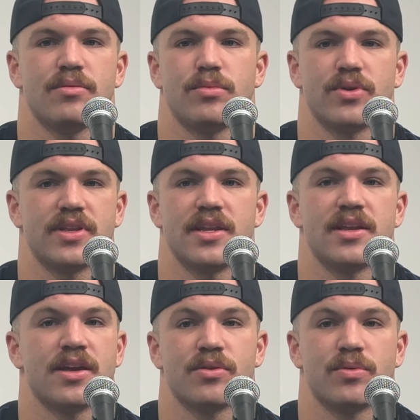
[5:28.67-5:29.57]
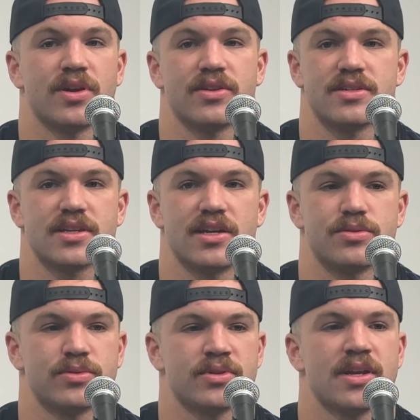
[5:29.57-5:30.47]
more than any other one on their
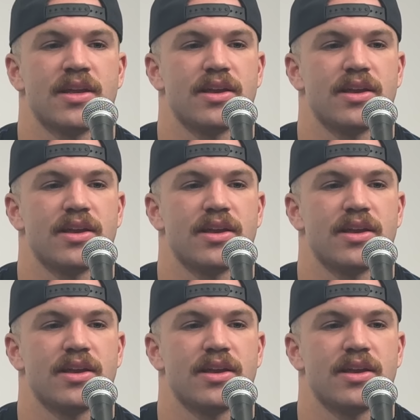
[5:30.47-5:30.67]
schedule,